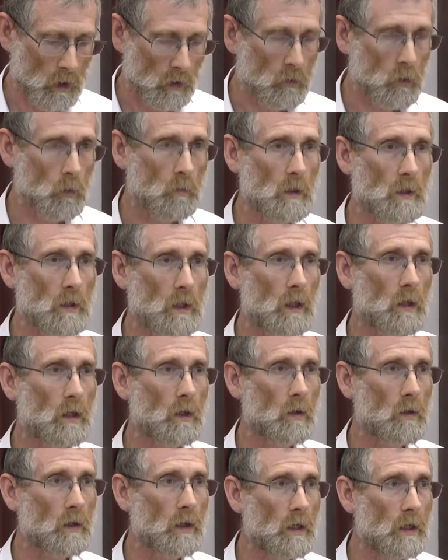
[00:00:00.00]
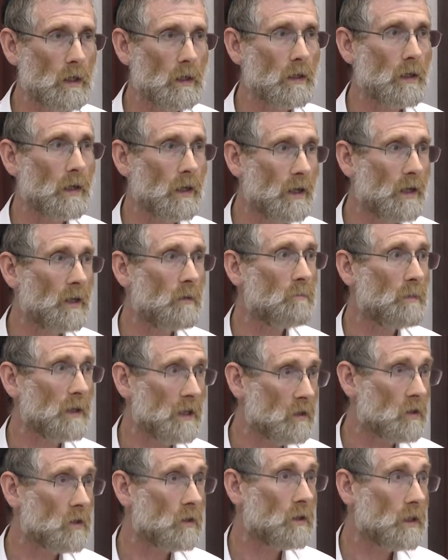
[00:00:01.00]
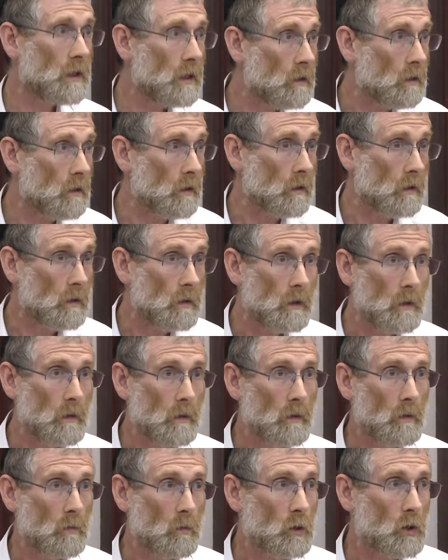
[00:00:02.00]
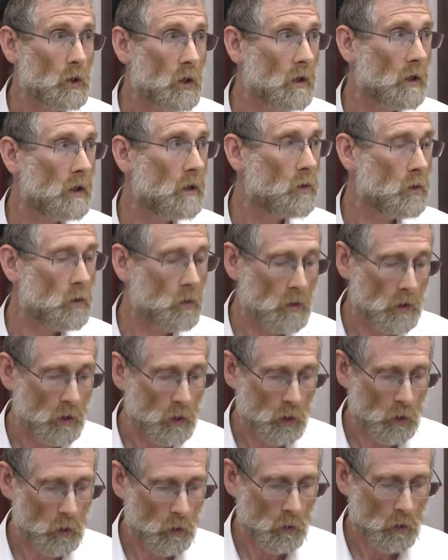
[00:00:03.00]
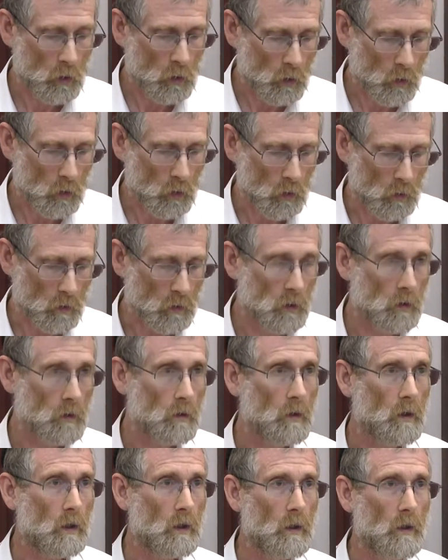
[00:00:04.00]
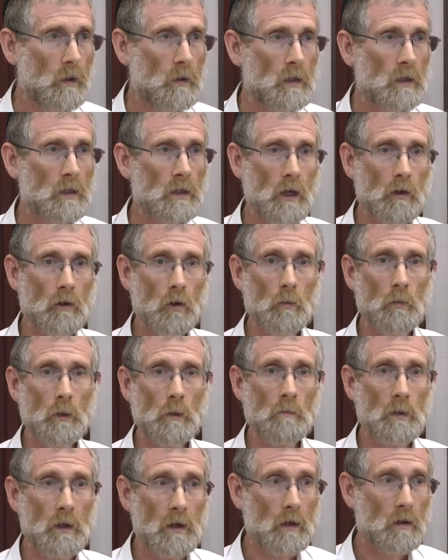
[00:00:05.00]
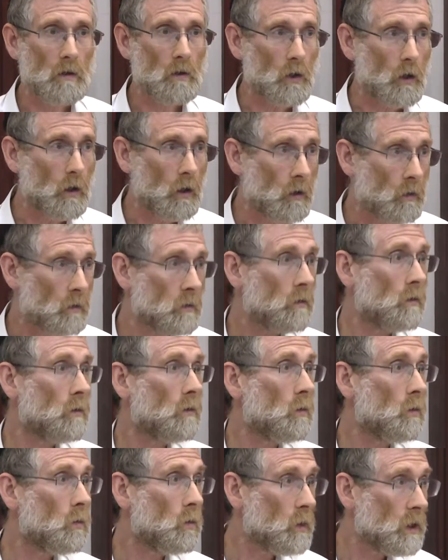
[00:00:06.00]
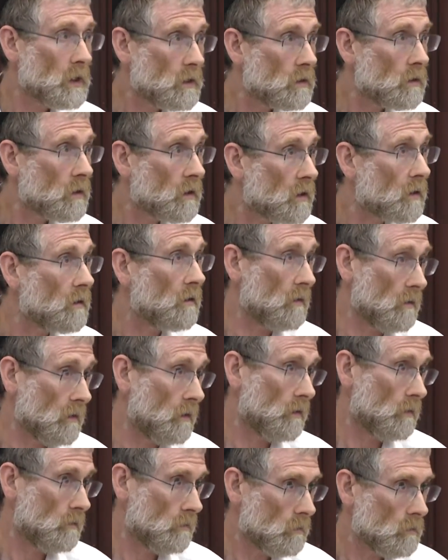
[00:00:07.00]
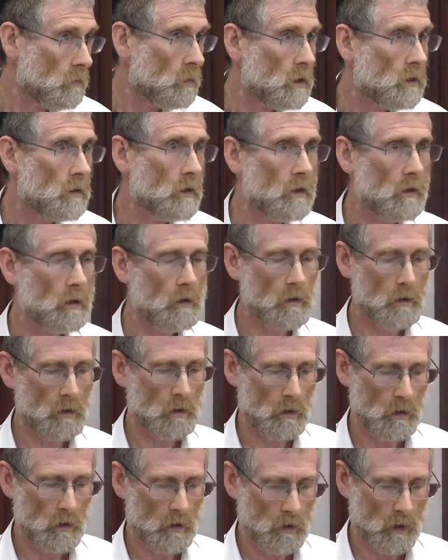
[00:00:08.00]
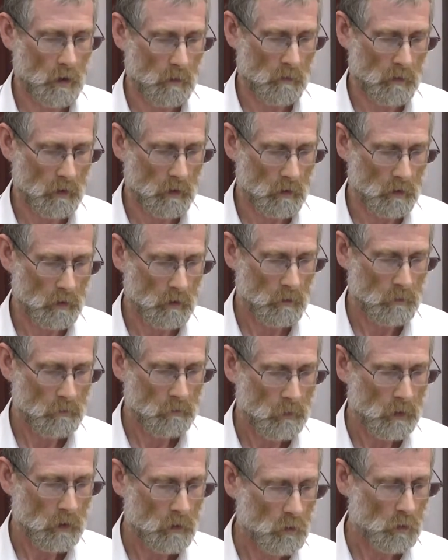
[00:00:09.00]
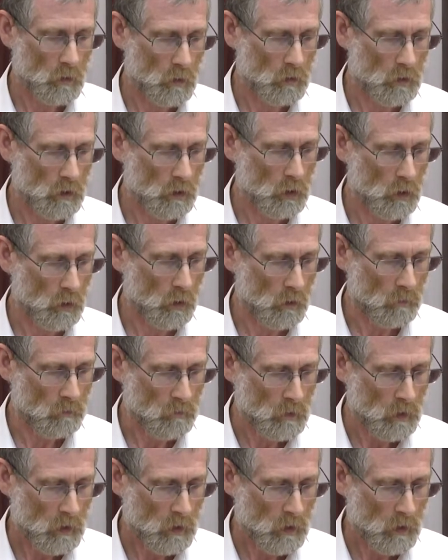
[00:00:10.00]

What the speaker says: have to be taken in a Bet Din, which is a judicial court. It has to be based on witnesses, witnesses is something judicial.